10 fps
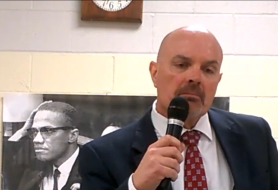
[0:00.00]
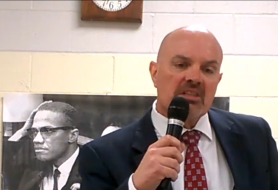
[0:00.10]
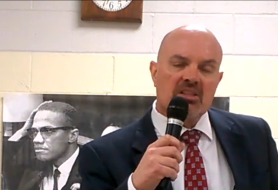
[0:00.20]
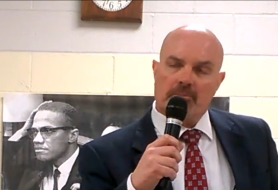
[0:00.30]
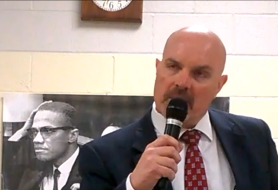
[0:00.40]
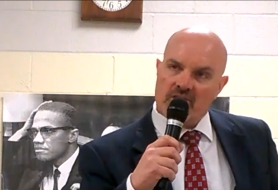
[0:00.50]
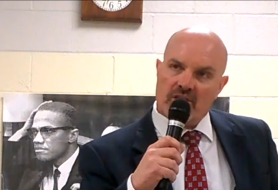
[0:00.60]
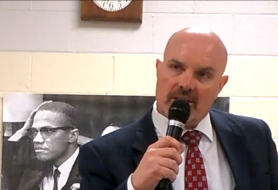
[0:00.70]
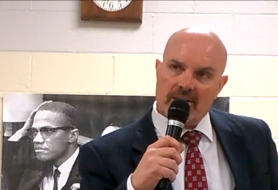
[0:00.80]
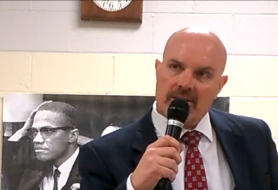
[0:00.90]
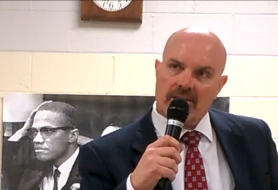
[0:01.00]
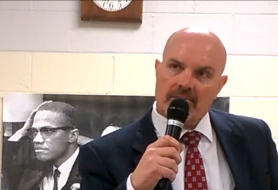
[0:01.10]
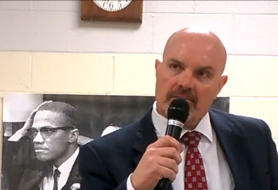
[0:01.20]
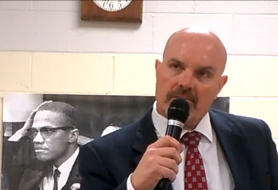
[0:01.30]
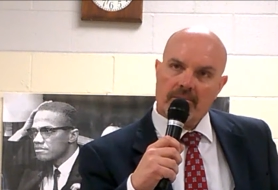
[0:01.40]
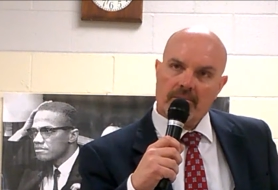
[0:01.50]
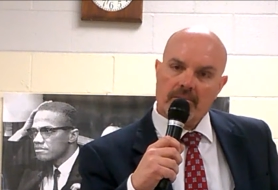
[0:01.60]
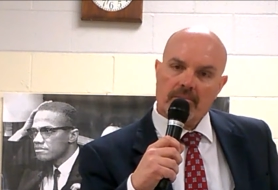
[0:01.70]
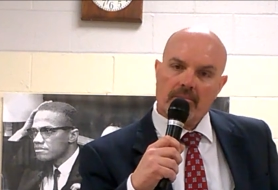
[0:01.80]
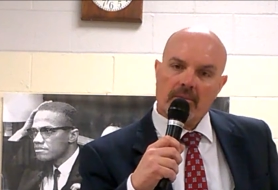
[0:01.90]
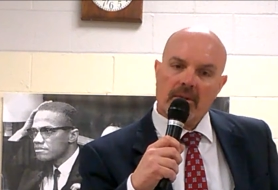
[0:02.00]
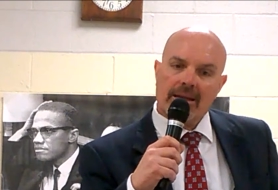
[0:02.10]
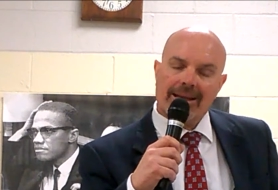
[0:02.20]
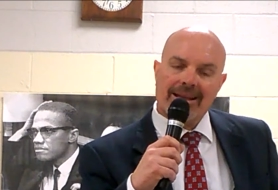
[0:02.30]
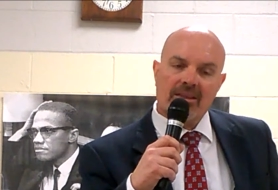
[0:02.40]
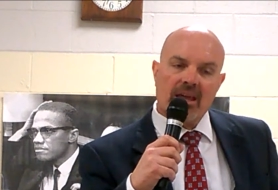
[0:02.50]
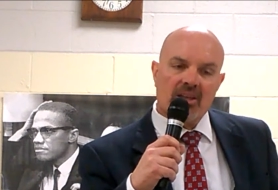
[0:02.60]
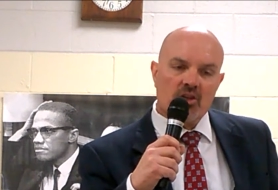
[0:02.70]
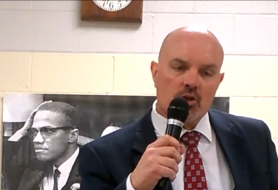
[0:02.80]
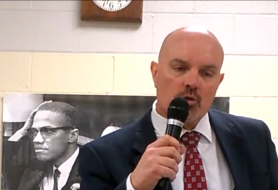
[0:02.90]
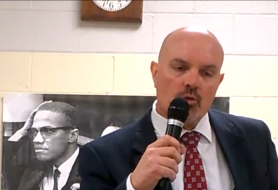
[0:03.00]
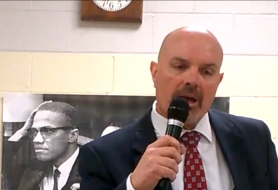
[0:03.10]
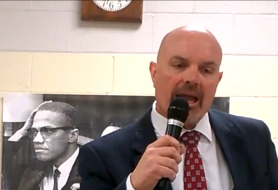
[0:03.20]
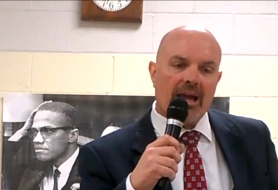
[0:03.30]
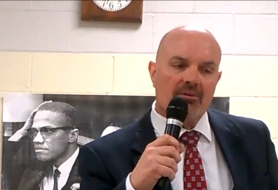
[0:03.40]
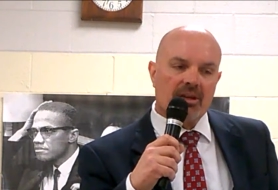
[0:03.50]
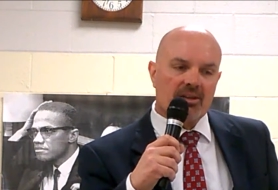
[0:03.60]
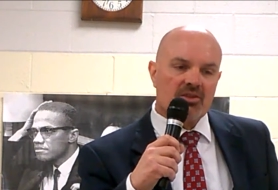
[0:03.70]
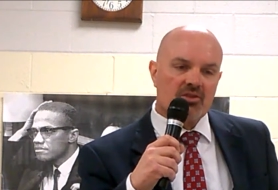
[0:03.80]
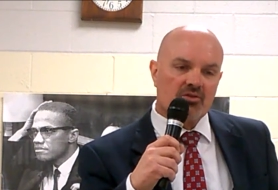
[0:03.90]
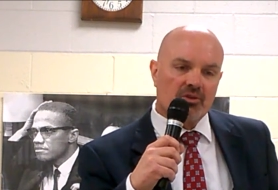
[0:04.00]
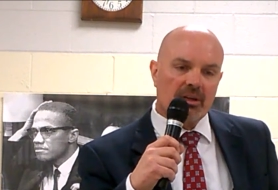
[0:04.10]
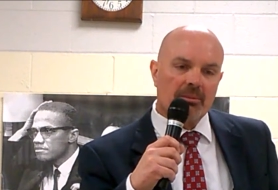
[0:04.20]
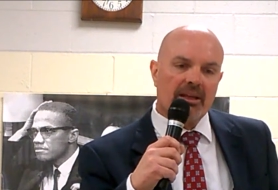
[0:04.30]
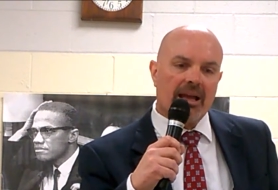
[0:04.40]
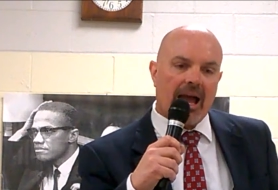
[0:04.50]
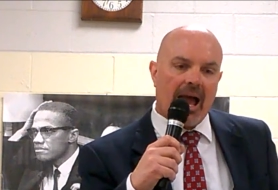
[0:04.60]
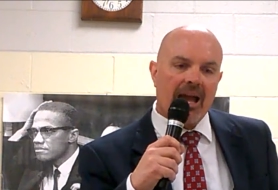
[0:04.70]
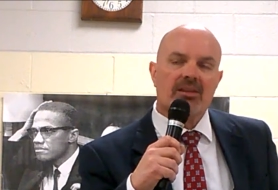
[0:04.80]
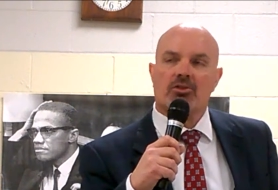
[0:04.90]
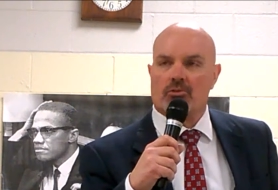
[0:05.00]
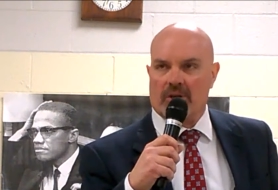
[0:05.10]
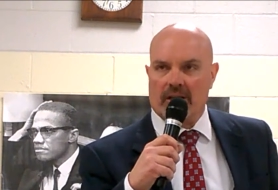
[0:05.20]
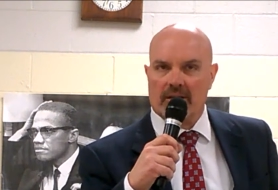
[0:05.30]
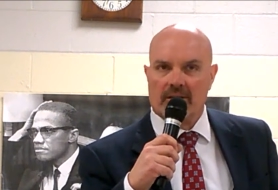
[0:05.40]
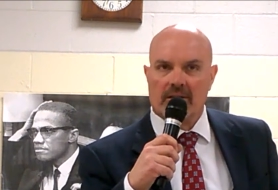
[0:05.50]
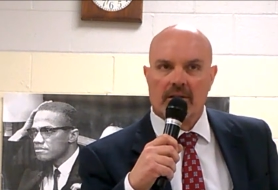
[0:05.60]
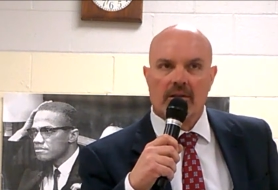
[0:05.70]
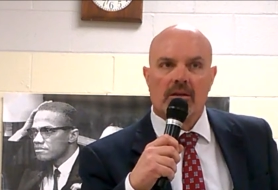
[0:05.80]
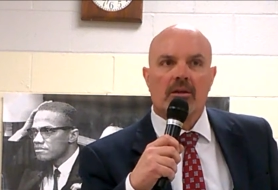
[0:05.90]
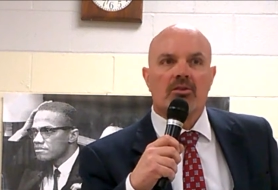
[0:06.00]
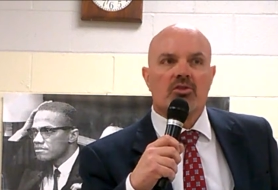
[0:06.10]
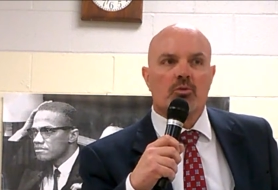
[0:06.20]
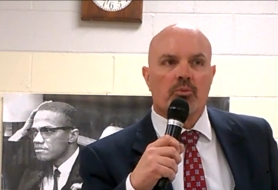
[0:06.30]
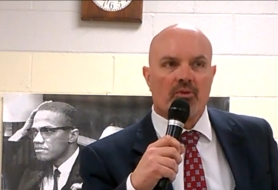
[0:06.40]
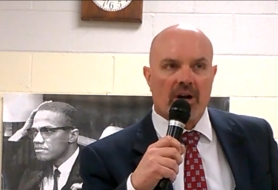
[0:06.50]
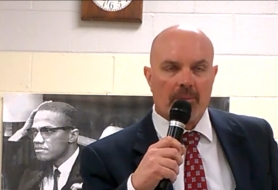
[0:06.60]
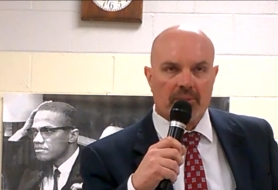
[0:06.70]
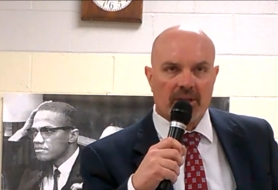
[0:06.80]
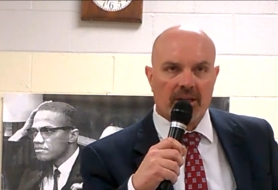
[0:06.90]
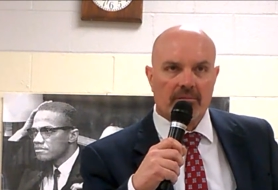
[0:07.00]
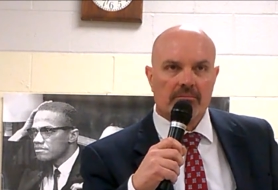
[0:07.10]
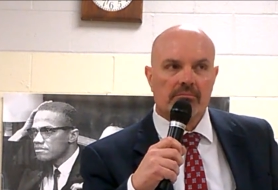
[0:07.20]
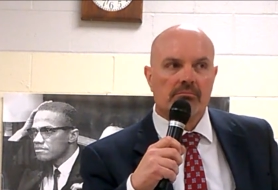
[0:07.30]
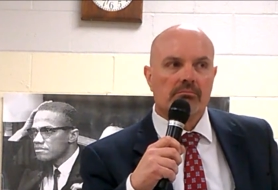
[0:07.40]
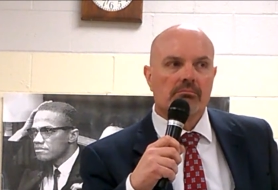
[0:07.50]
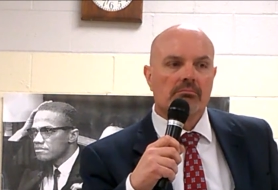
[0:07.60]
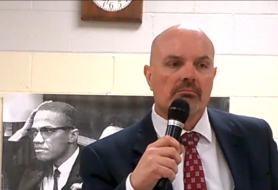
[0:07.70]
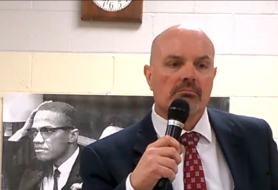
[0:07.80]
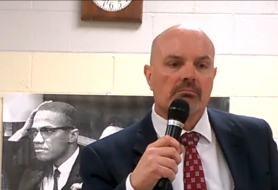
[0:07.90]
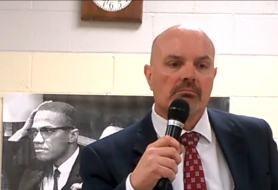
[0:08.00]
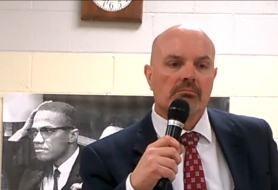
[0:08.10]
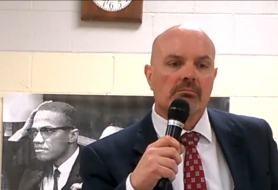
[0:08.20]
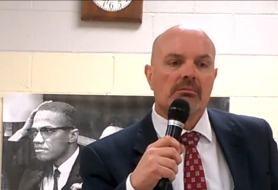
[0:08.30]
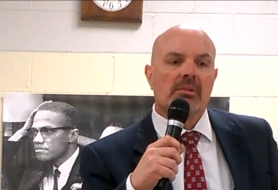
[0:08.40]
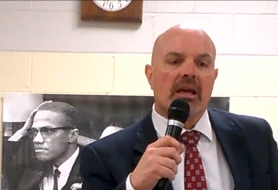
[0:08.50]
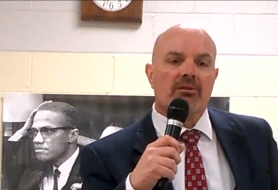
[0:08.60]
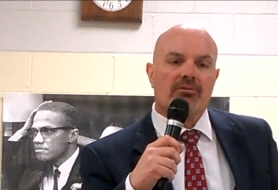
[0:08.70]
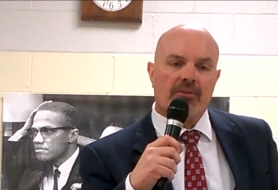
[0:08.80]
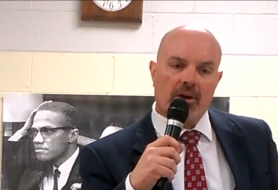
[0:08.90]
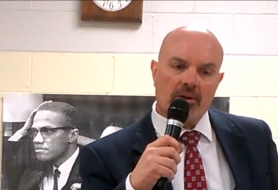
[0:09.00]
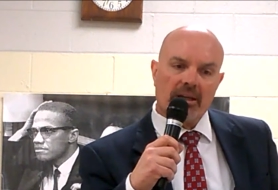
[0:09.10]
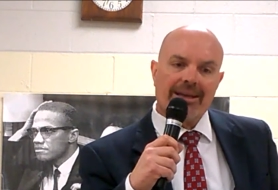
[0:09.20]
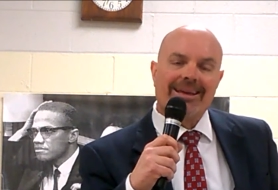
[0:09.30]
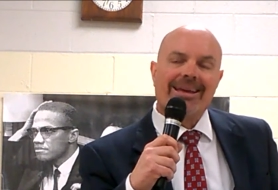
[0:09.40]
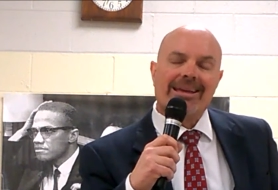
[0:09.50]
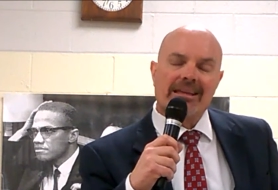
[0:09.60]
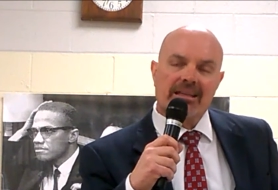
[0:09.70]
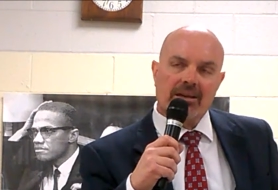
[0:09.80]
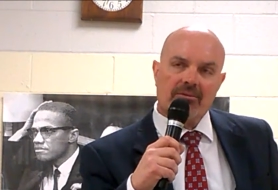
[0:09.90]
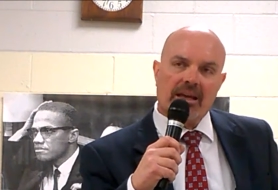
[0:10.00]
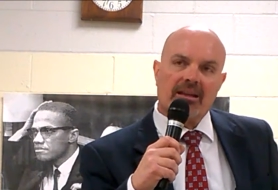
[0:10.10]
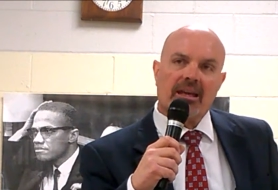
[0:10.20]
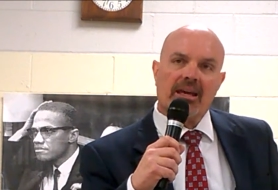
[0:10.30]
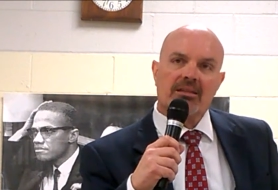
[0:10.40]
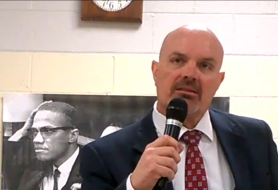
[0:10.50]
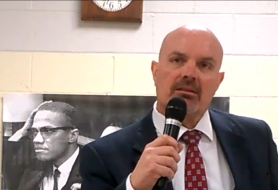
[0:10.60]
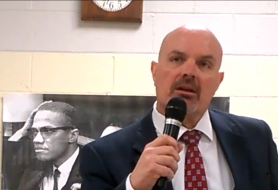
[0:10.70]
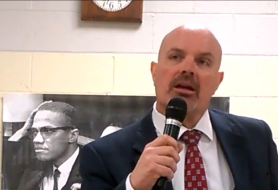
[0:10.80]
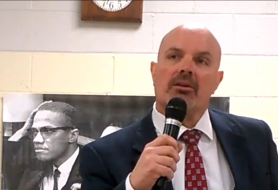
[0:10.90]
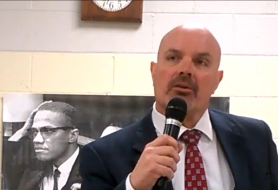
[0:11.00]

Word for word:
Speaker 1: submissions, that you have an extremely high duty to promptly and fairly give that case a